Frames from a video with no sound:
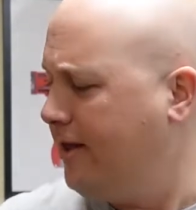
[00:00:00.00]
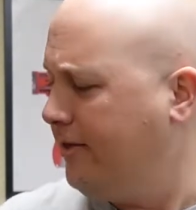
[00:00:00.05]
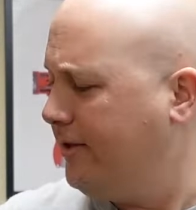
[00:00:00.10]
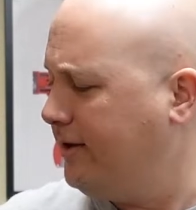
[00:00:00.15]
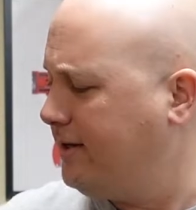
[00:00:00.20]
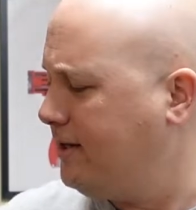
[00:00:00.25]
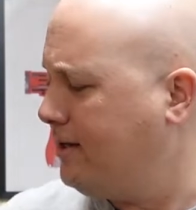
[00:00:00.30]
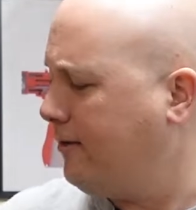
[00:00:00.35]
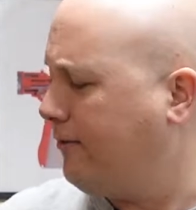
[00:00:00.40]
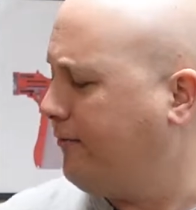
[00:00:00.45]

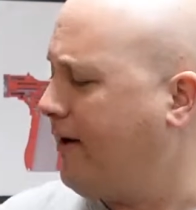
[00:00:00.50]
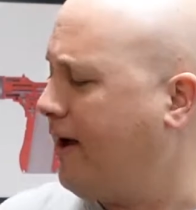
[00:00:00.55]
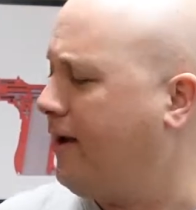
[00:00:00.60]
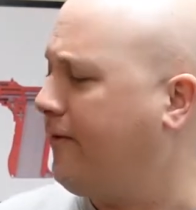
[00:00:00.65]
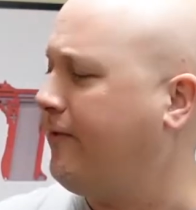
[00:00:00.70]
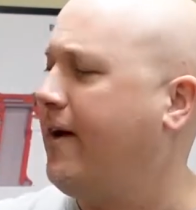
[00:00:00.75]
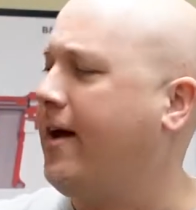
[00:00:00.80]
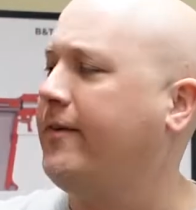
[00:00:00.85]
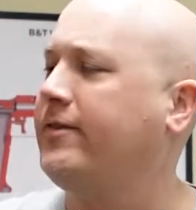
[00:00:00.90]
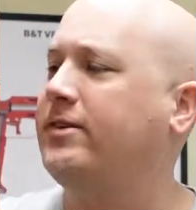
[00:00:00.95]
This is the
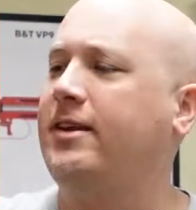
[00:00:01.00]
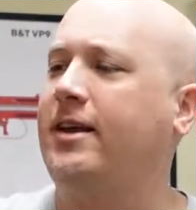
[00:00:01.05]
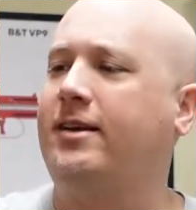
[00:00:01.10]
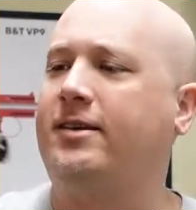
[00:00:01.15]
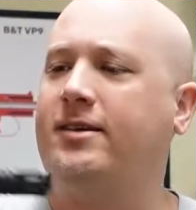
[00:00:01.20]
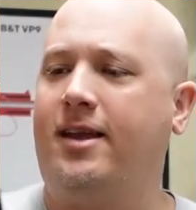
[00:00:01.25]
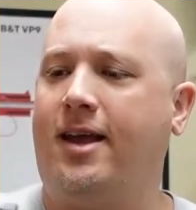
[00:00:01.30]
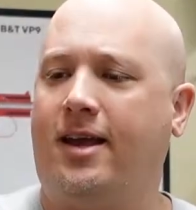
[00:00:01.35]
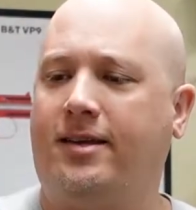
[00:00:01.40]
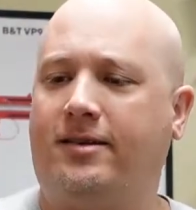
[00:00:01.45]

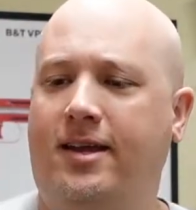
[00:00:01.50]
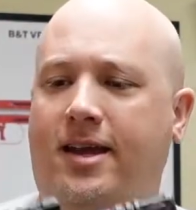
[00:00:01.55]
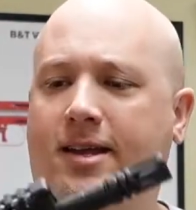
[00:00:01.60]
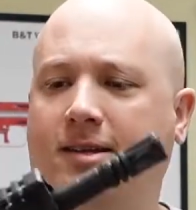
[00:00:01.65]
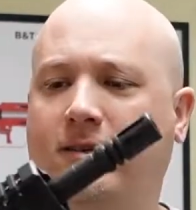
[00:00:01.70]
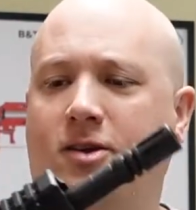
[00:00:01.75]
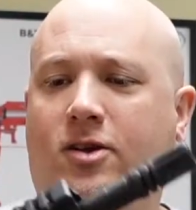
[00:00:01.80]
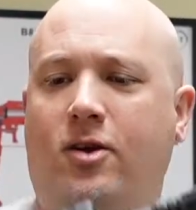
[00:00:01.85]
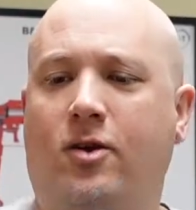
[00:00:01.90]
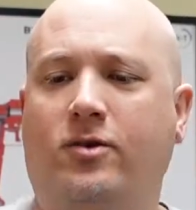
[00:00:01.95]
556. Yes,
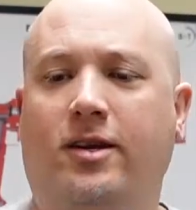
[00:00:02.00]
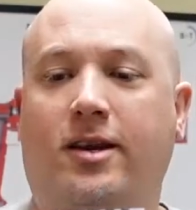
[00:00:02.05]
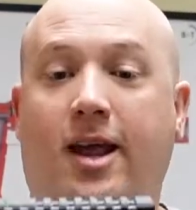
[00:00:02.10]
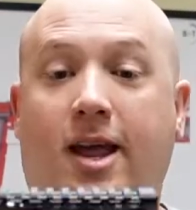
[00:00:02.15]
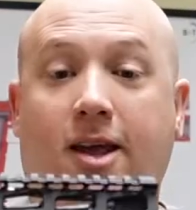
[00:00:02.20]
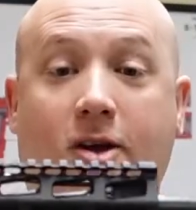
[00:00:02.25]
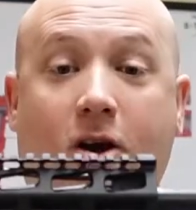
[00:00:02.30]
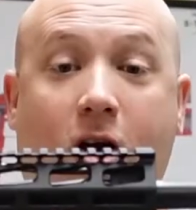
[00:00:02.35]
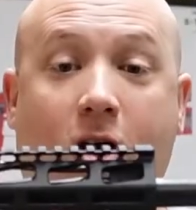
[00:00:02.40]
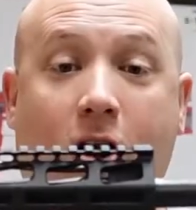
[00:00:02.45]
it's using
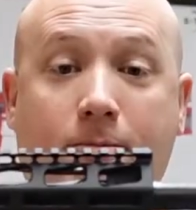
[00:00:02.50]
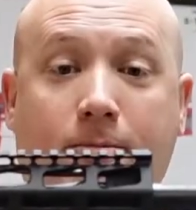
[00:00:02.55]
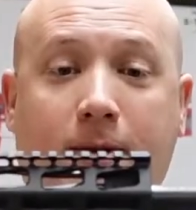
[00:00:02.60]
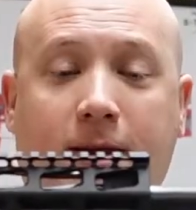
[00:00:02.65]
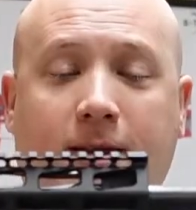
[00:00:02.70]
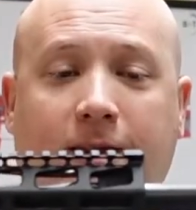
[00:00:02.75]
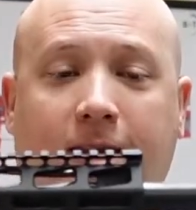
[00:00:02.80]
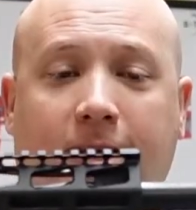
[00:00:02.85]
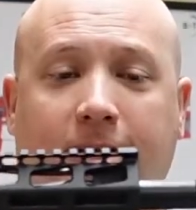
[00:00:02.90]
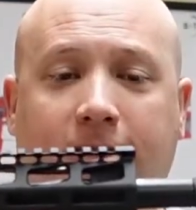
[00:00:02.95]
a
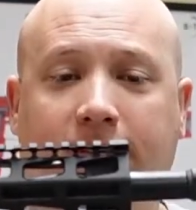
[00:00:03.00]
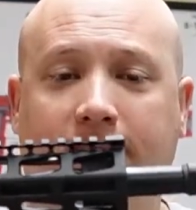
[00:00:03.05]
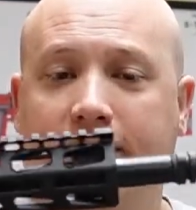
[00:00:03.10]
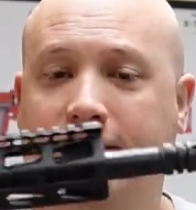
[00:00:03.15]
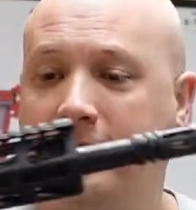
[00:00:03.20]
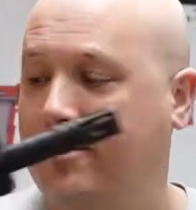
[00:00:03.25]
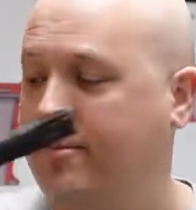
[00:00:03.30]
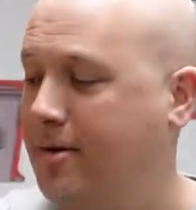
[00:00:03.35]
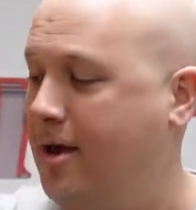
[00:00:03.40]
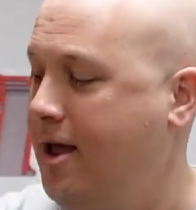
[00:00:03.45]
carbine length
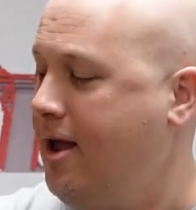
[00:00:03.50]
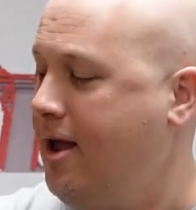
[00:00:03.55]
system.